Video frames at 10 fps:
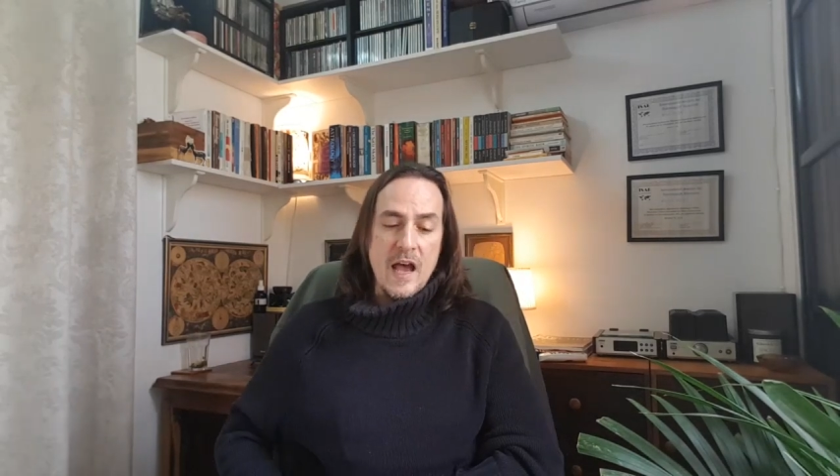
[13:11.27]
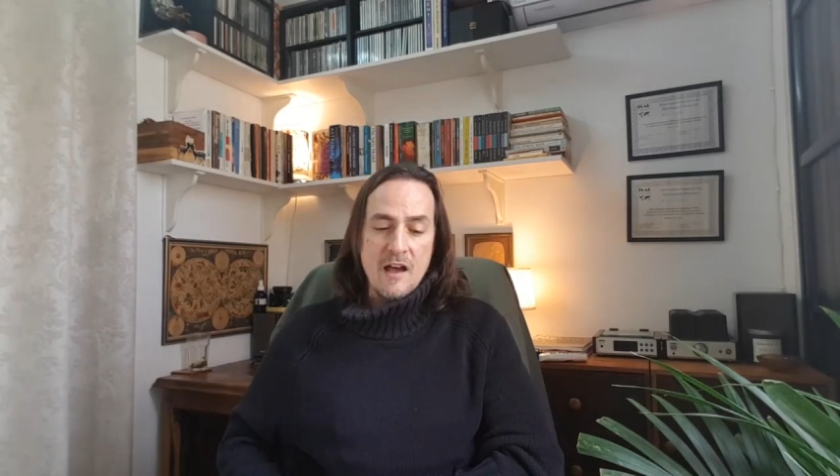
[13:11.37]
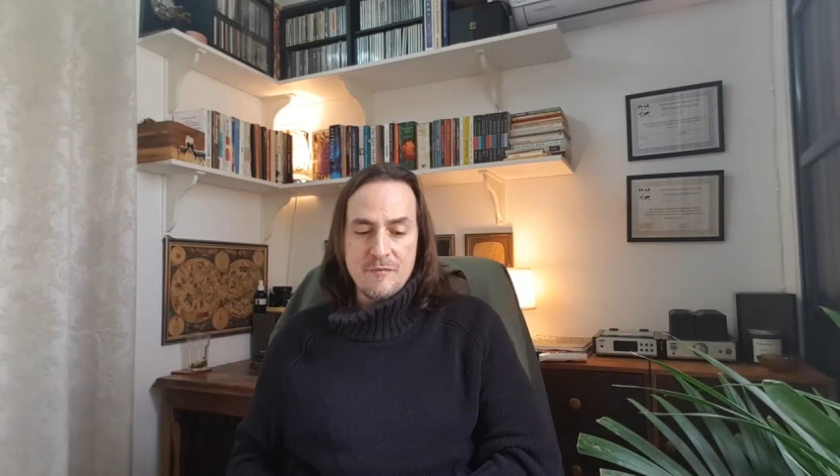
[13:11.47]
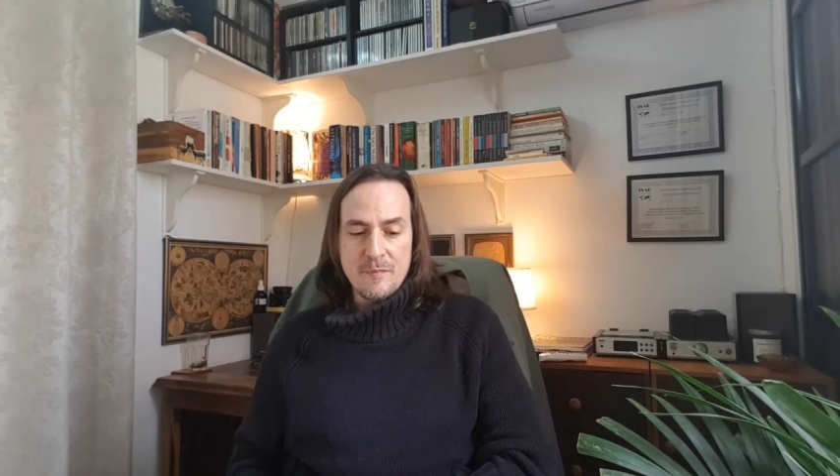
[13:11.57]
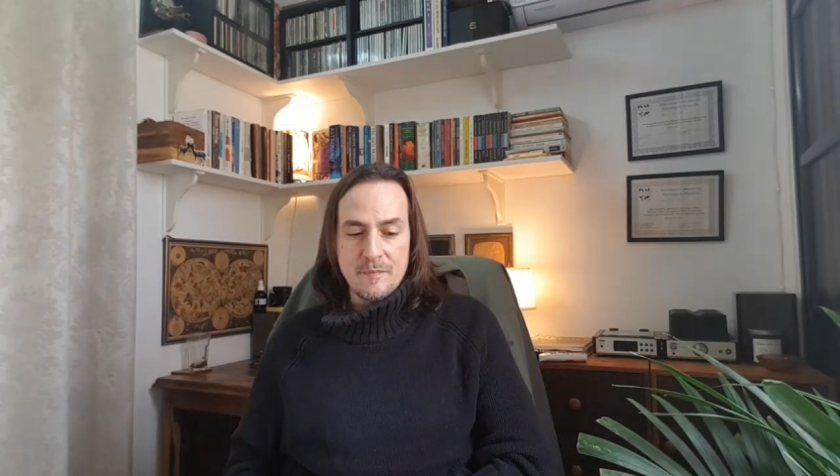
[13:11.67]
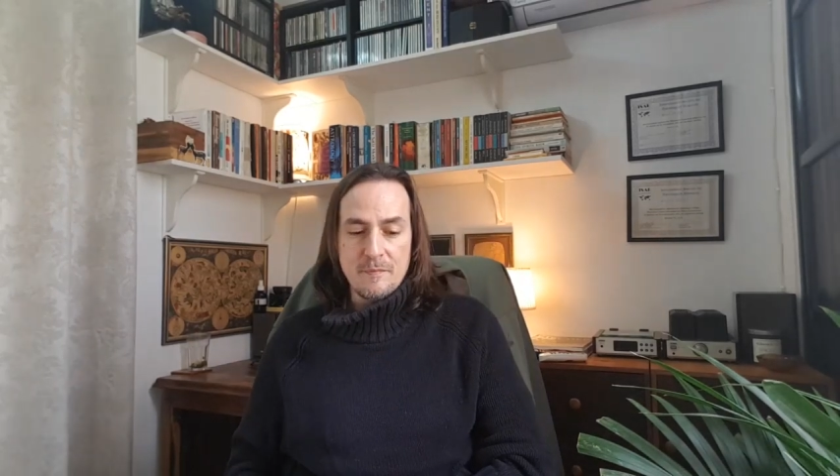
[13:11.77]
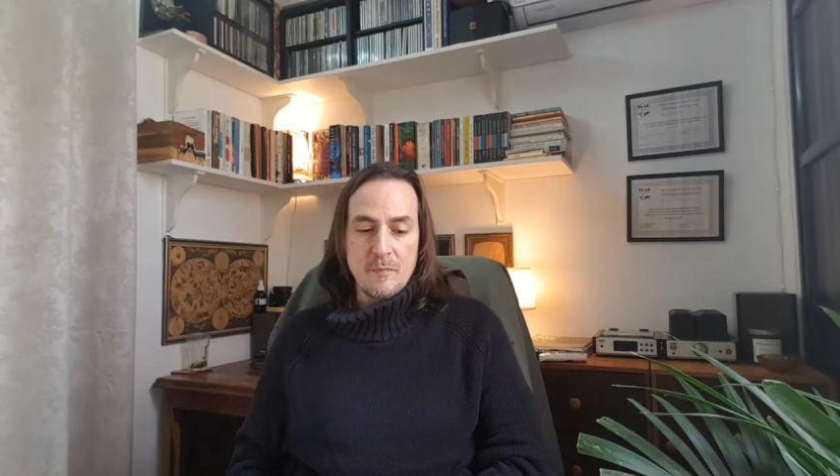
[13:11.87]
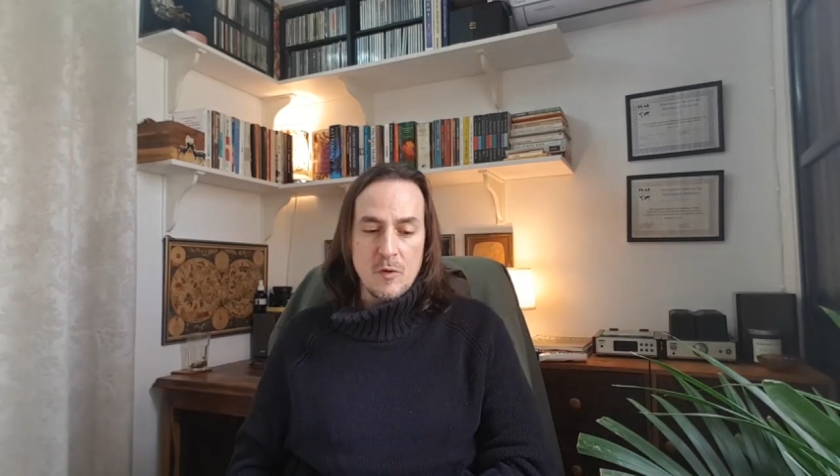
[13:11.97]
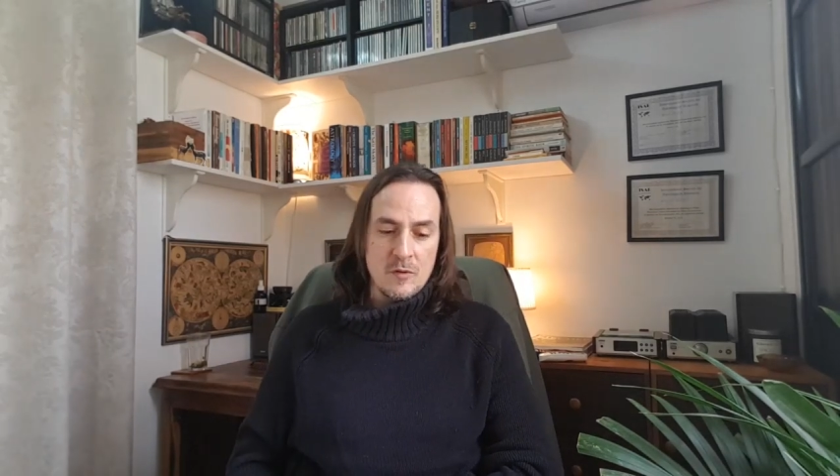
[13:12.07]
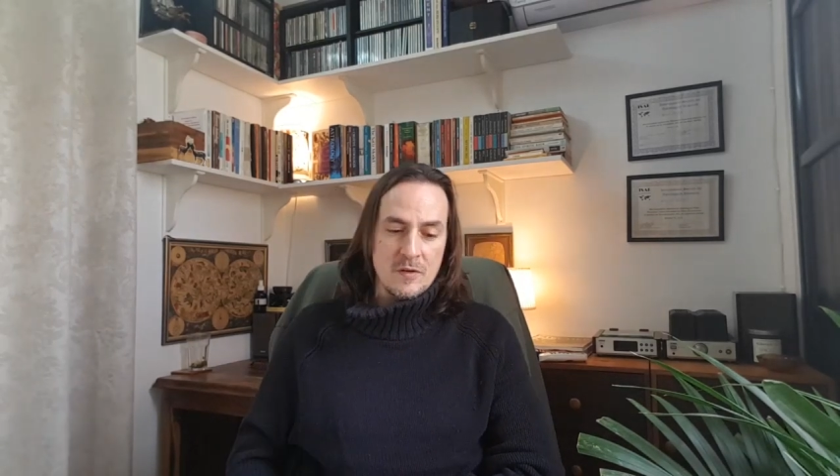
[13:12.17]
have
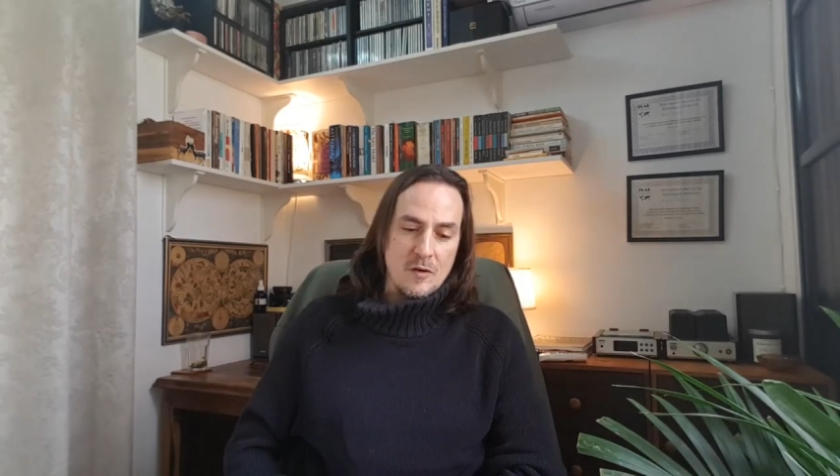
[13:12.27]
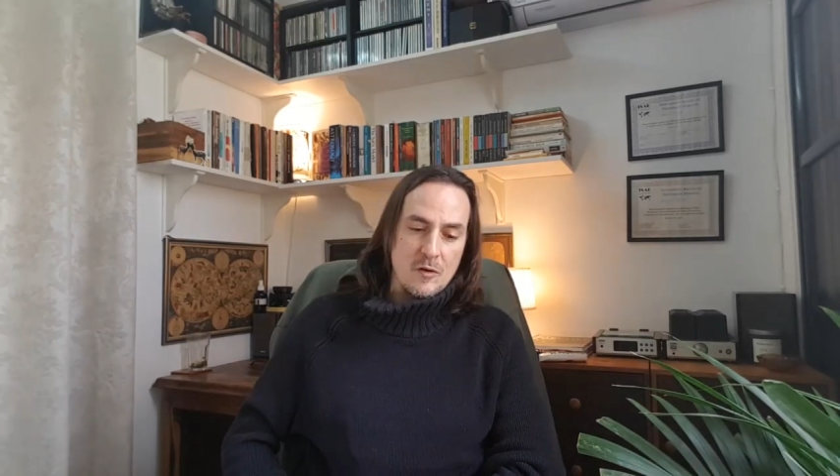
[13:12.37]
Moon